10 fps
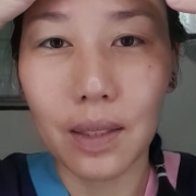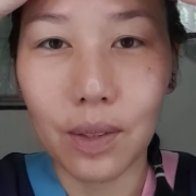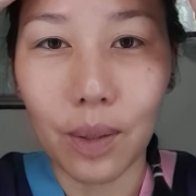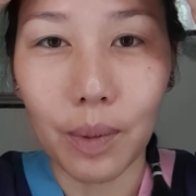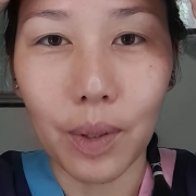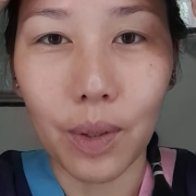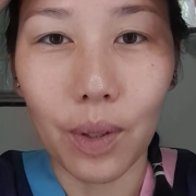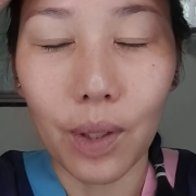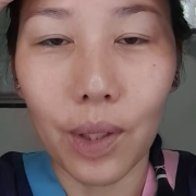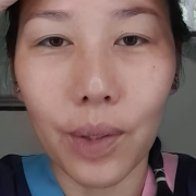So I'm going to
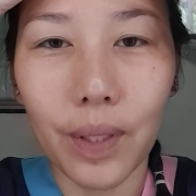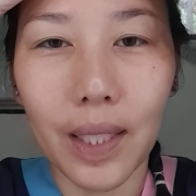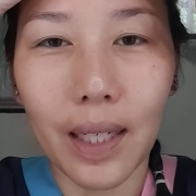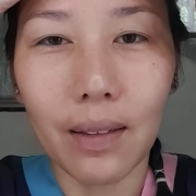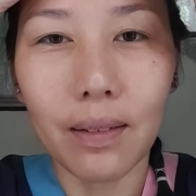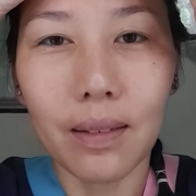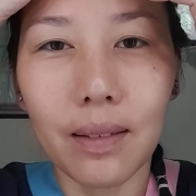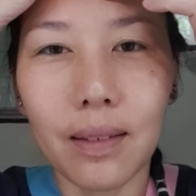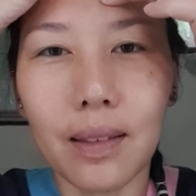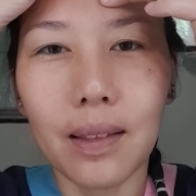go all the way down,
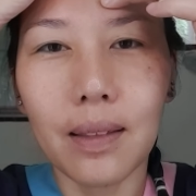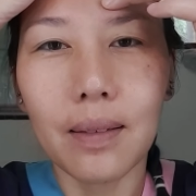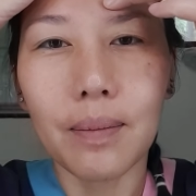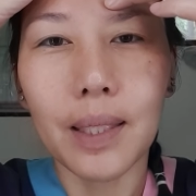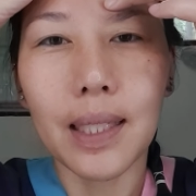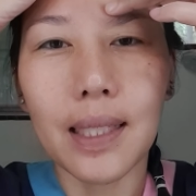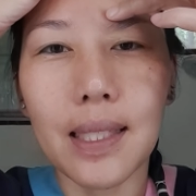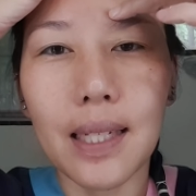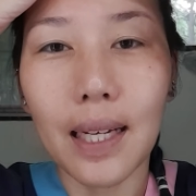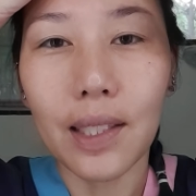
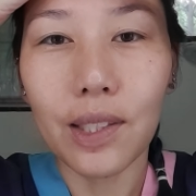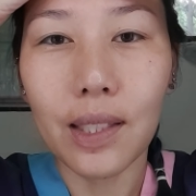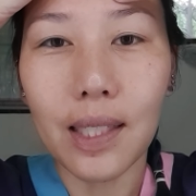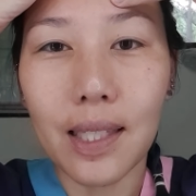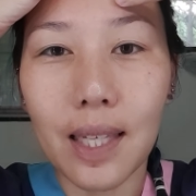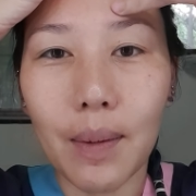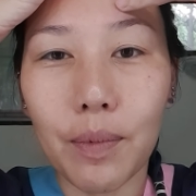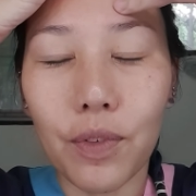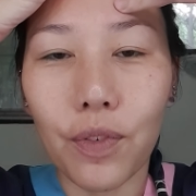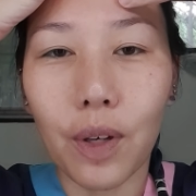because it actually
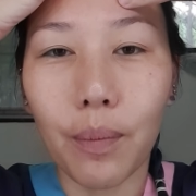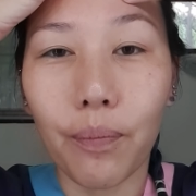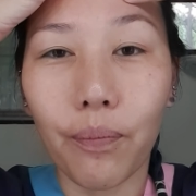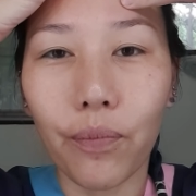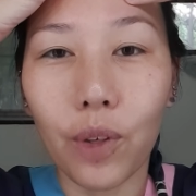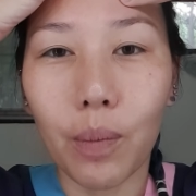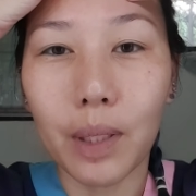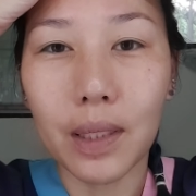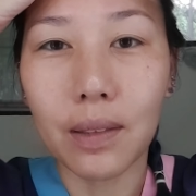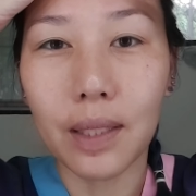stems from your
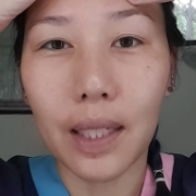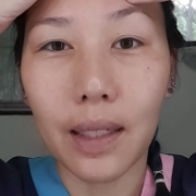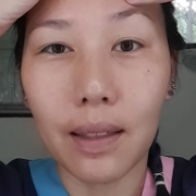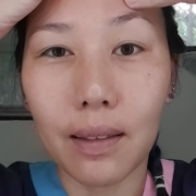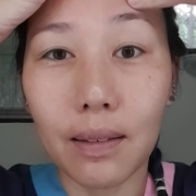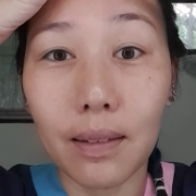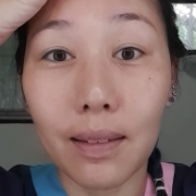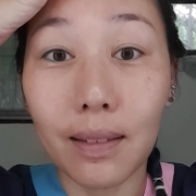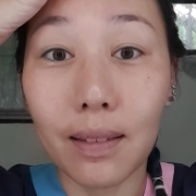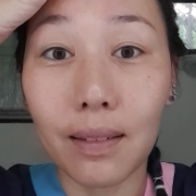muscles here
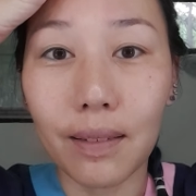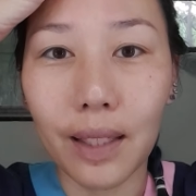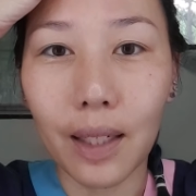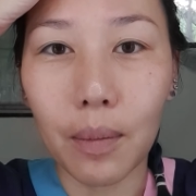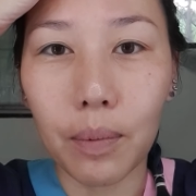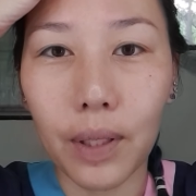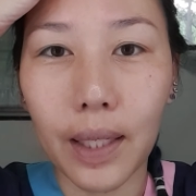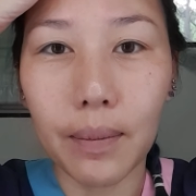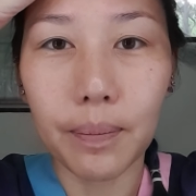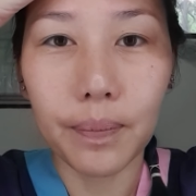going up, right?